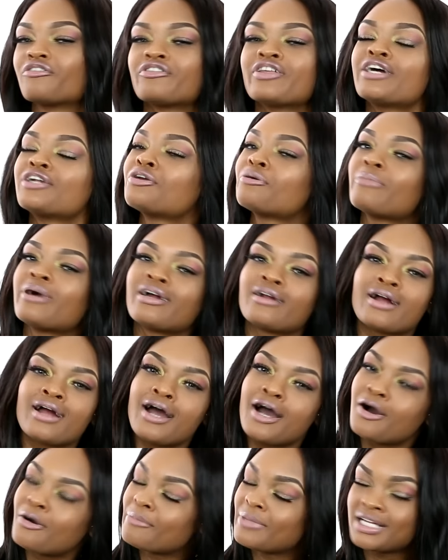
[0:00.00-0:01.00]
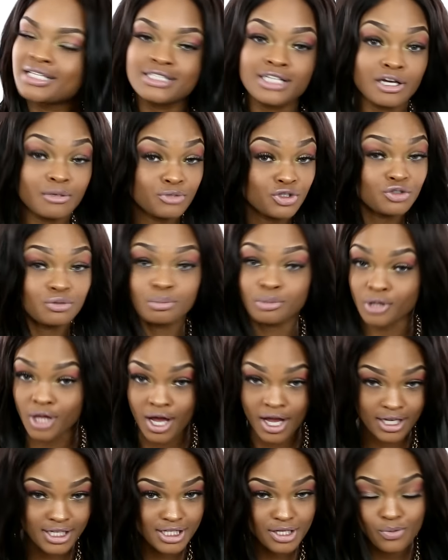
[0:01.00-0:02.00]
over that. No matter how many times you
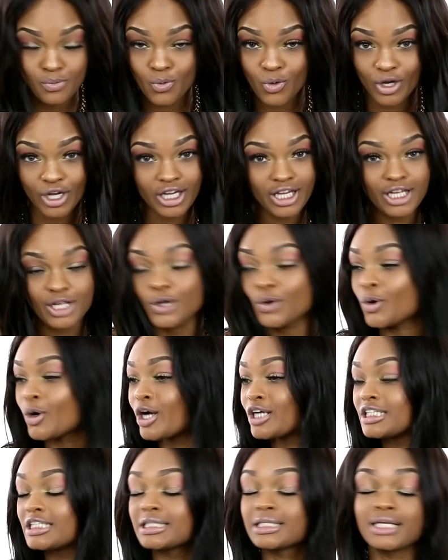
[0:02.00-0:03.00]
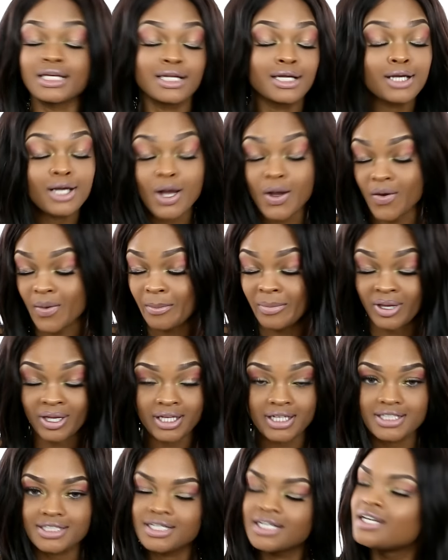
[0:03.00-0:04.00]
block someone or delete a
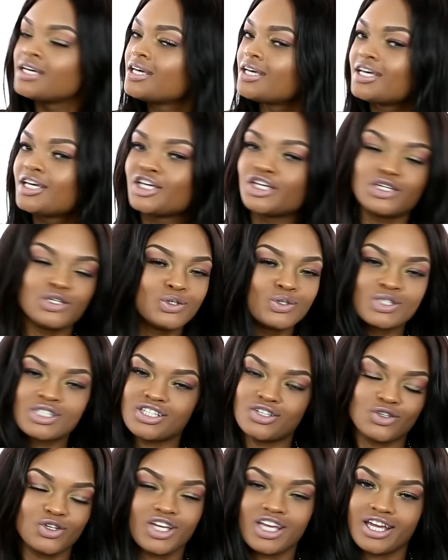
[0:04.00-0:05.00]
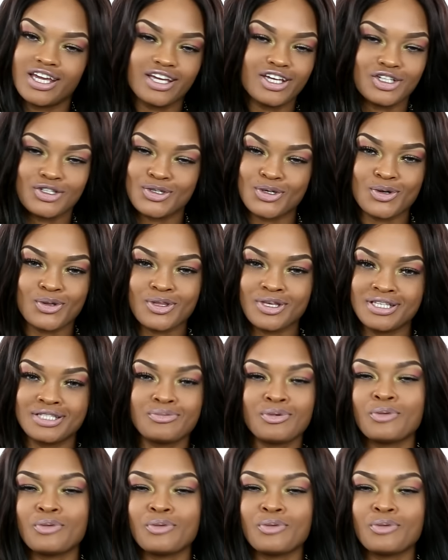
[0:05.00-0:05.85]
comment, you still can't control these